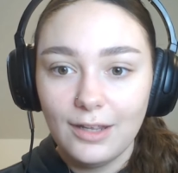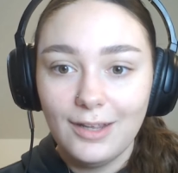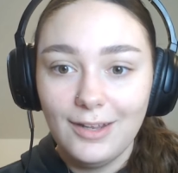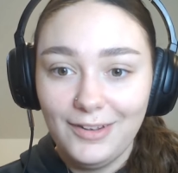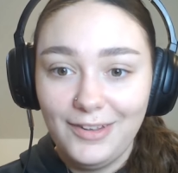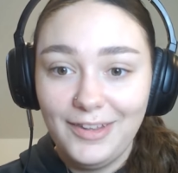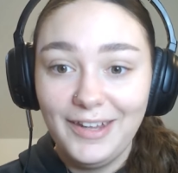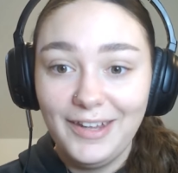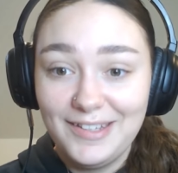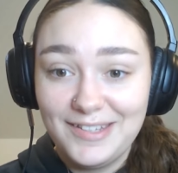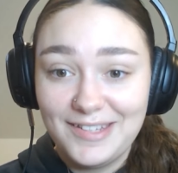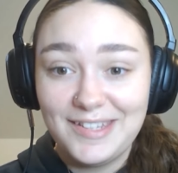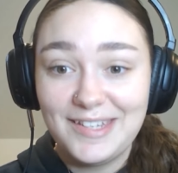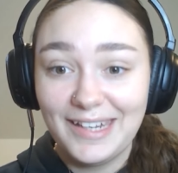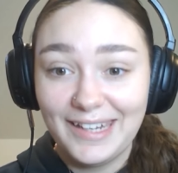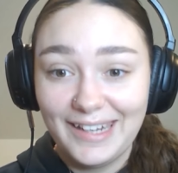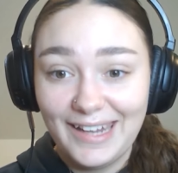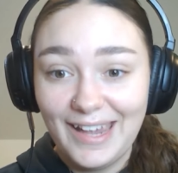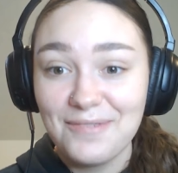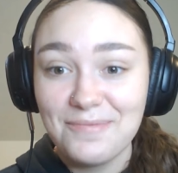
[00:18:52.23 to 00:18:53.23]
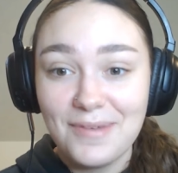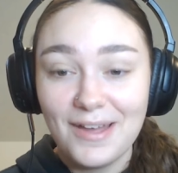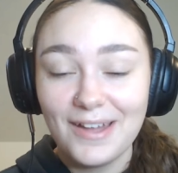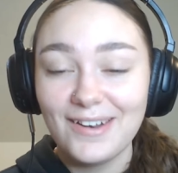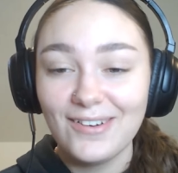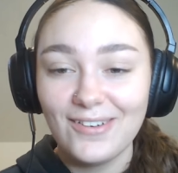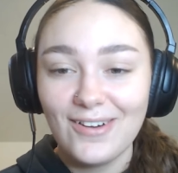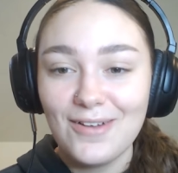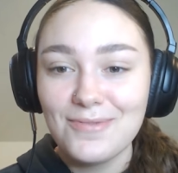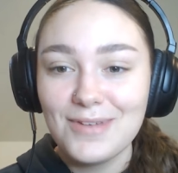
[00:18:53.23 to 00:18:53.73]
It needs to get
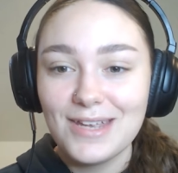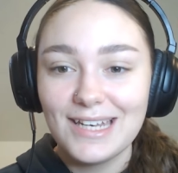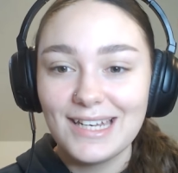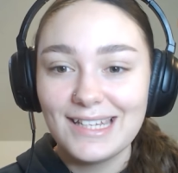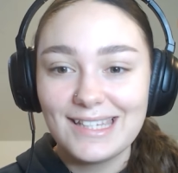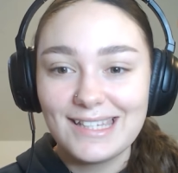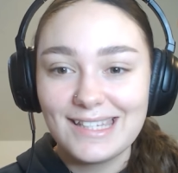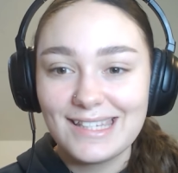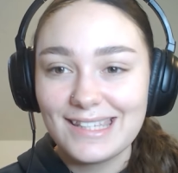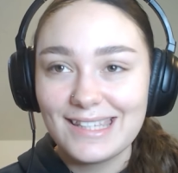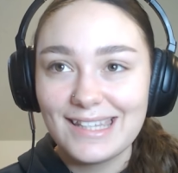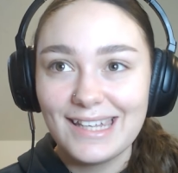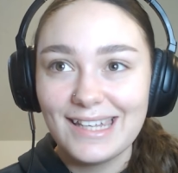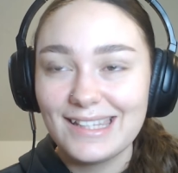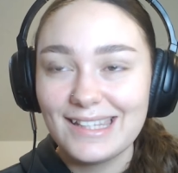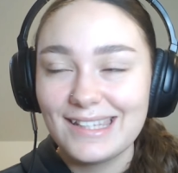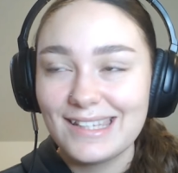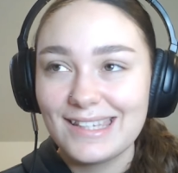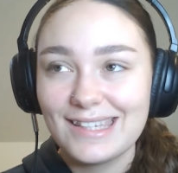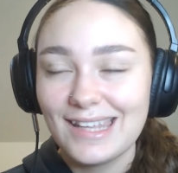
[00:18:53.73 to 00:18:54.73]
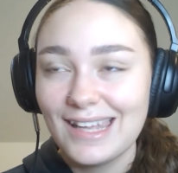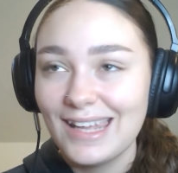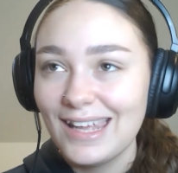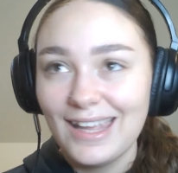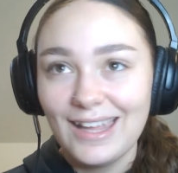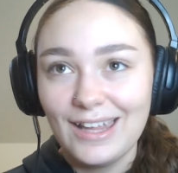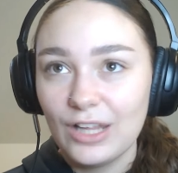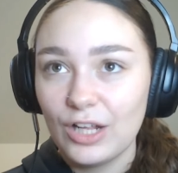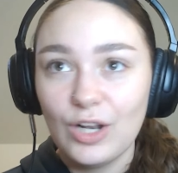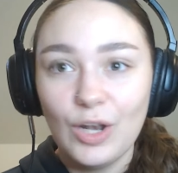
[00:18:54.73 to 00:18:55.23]
better. I mean, it's the
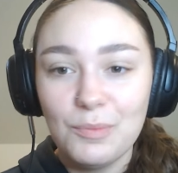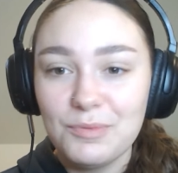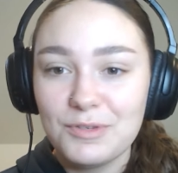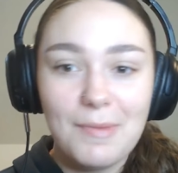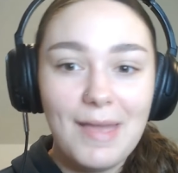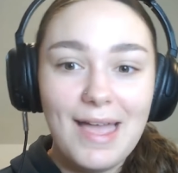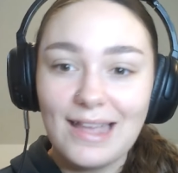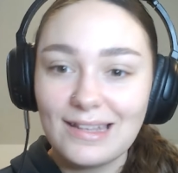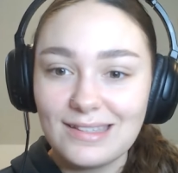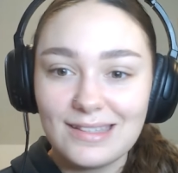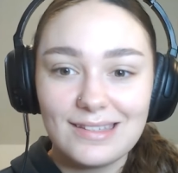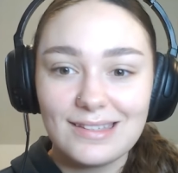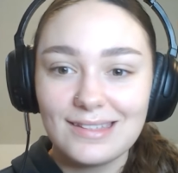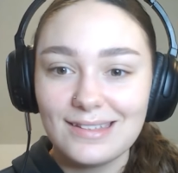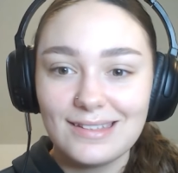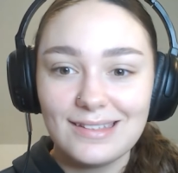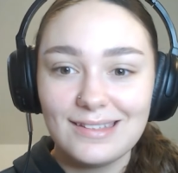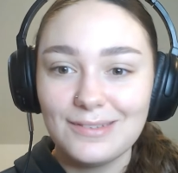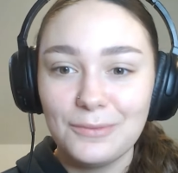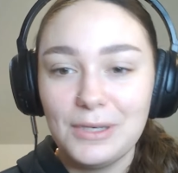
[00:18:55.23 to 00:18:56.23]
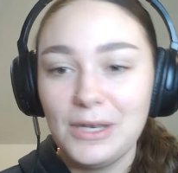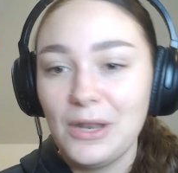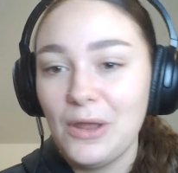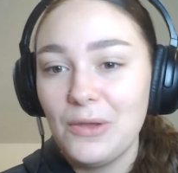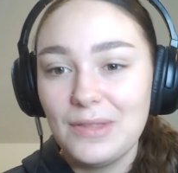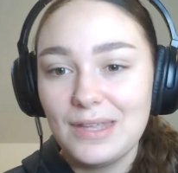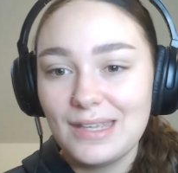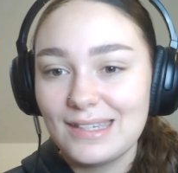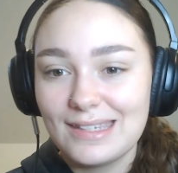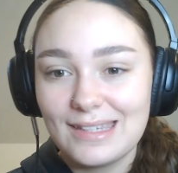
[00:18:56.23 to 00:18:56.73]
club's a mess. We
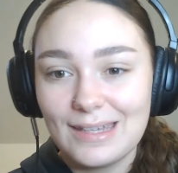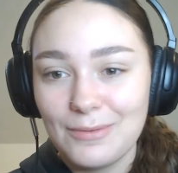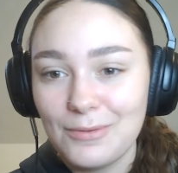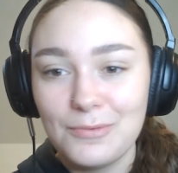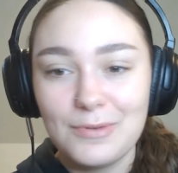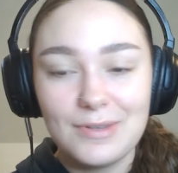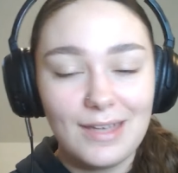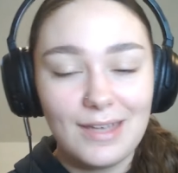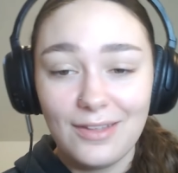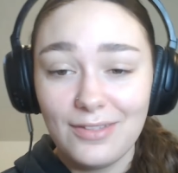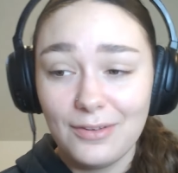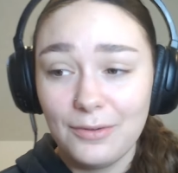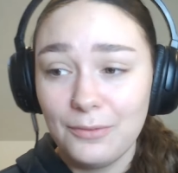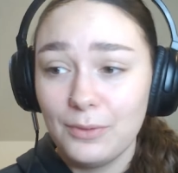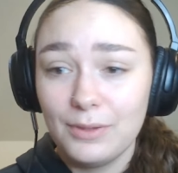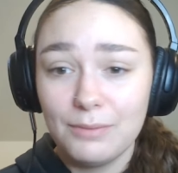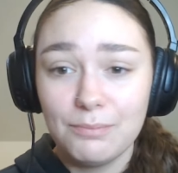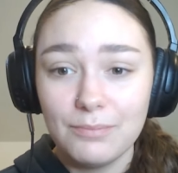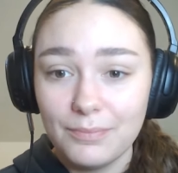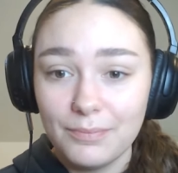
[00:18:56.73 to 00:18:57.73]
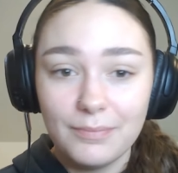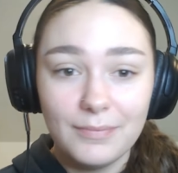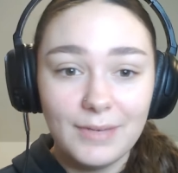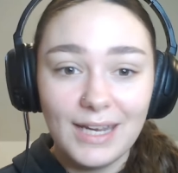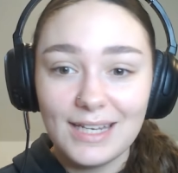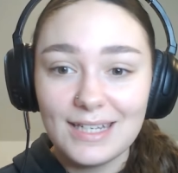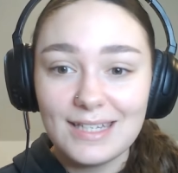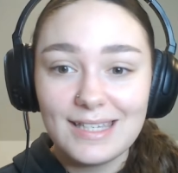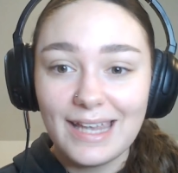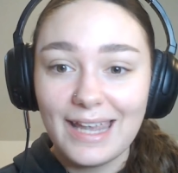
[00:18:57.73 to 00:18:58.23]
know this. I mean, I think we
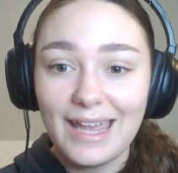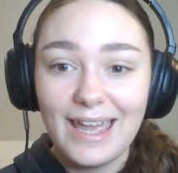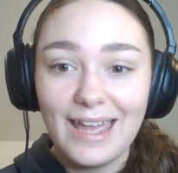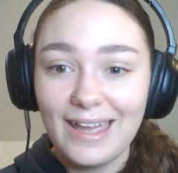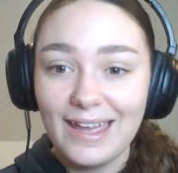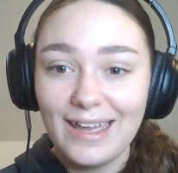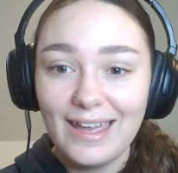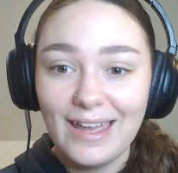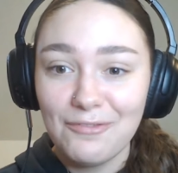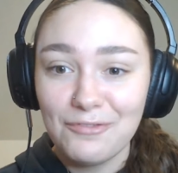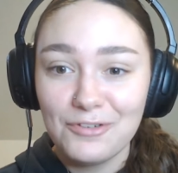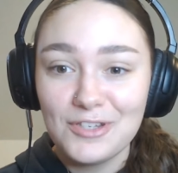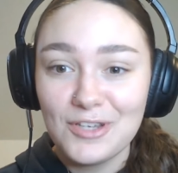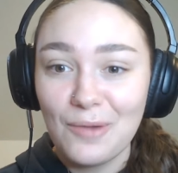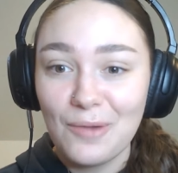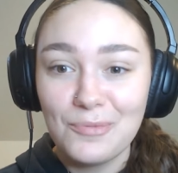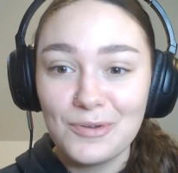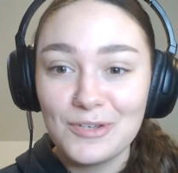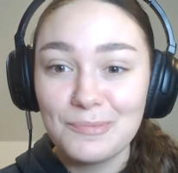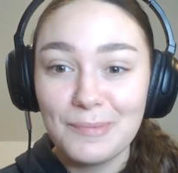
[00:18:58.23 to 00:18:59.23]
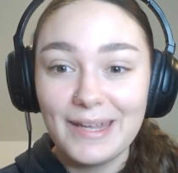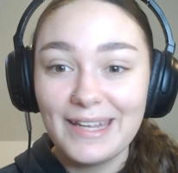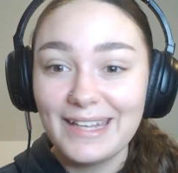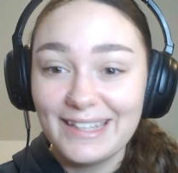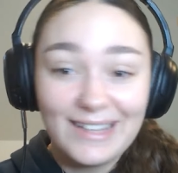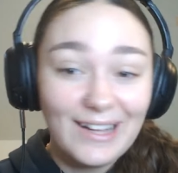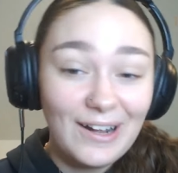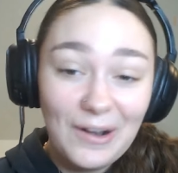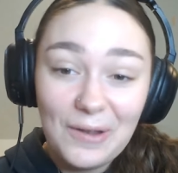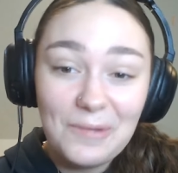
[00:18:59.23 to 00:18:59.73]
nearly say it every time we
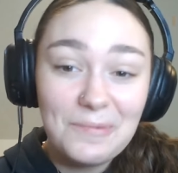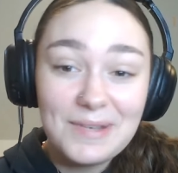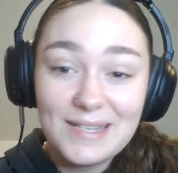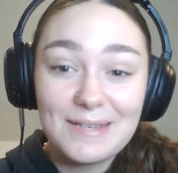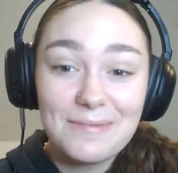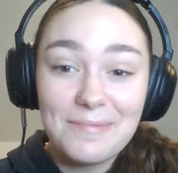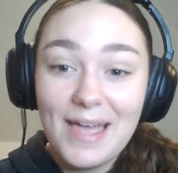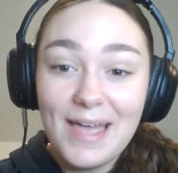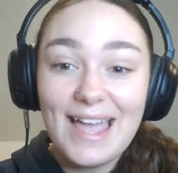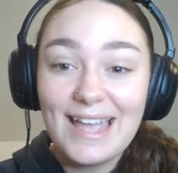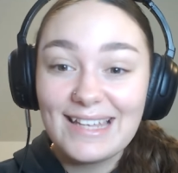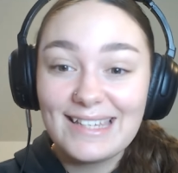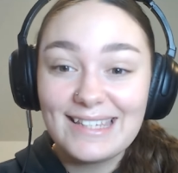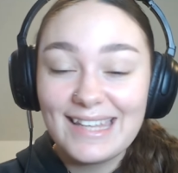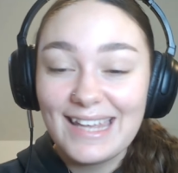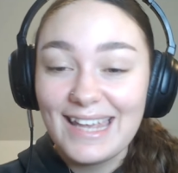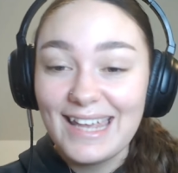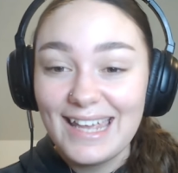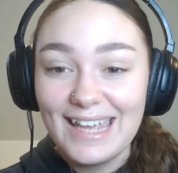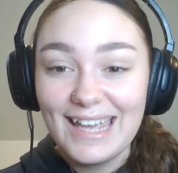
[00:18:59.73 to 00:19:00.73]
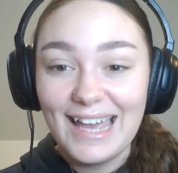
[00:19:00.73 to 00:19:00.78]
speak. The club is a mess.